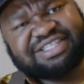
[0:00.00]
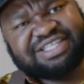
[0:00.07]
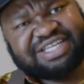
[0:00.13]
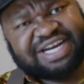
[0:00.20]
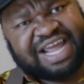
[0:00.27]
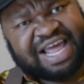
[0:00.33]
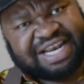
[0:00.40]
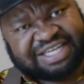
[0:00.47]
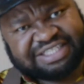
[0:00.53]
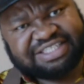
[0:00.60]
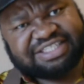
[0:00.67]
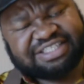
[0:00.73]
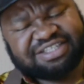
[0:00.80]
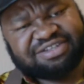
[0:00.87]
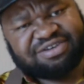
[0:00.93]
the
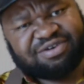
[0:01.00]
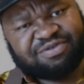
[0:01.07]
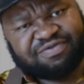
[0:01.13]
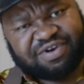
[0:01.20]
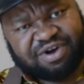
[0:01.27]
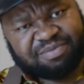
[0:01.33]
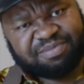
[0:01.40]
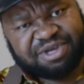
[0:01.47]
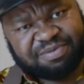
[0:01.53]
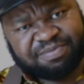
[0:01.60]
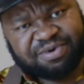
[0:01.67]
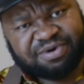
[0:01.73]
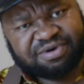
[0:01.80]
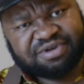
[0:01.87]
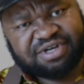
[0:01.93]
reality of our
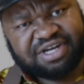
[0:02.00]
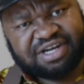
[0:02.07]
people,